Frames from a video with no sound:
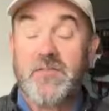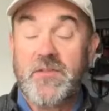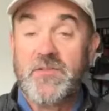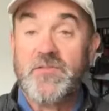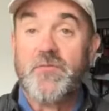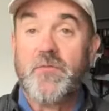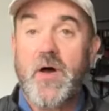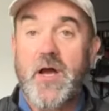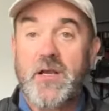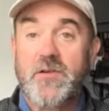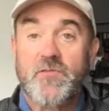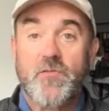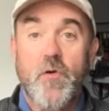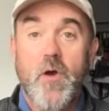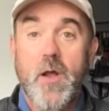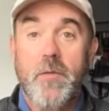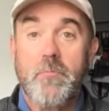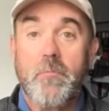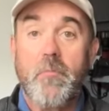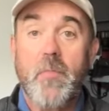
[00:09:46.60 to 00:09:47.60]
this
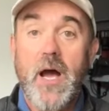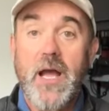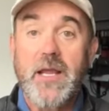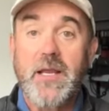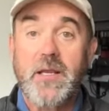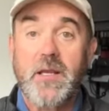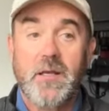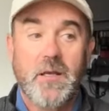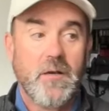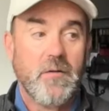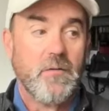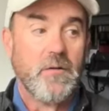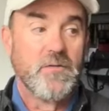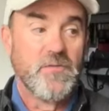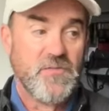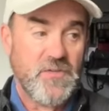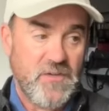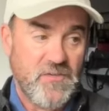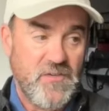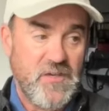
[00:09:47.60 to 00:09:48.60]
Foxtrot Mike
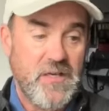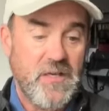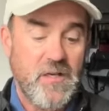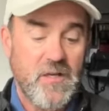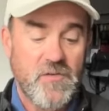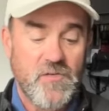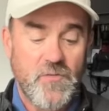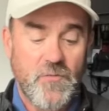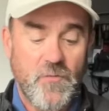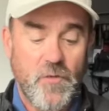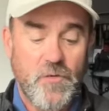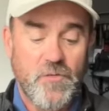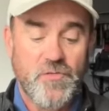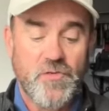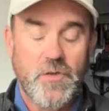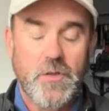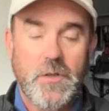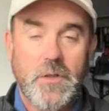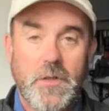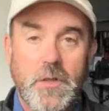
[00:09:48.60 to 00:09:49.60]
sixteen inch
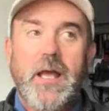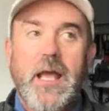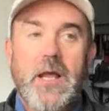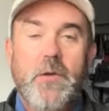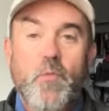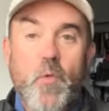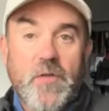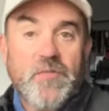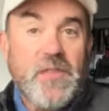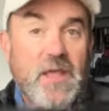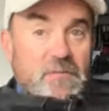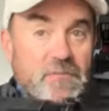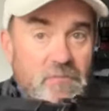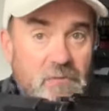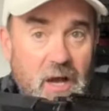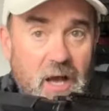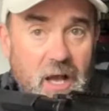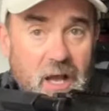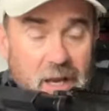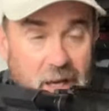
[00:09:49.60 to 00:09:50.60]
version. And what they
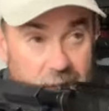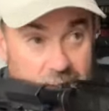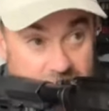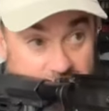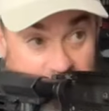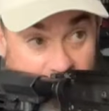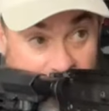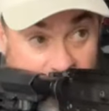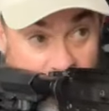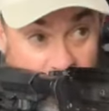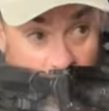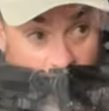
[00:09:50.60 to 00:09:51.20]
find is, you